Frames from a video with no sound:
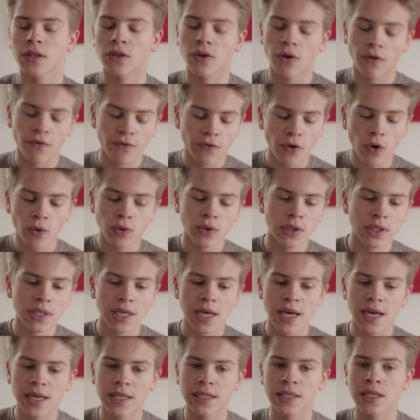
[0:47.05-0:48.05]
your phone
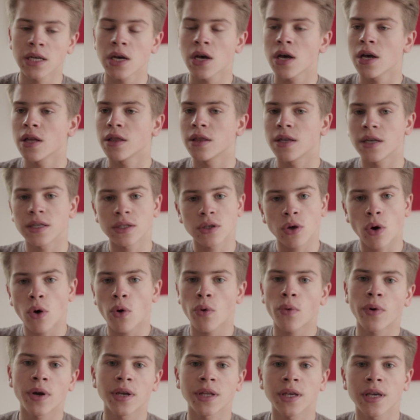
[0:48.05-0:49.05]
says there's
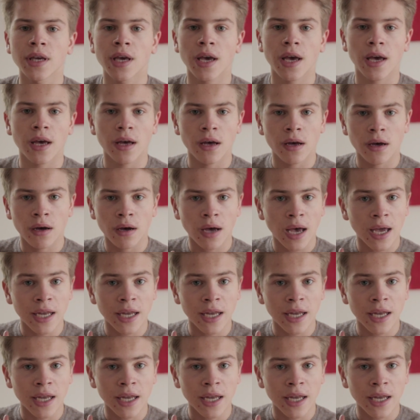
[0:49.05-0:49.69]
already uh,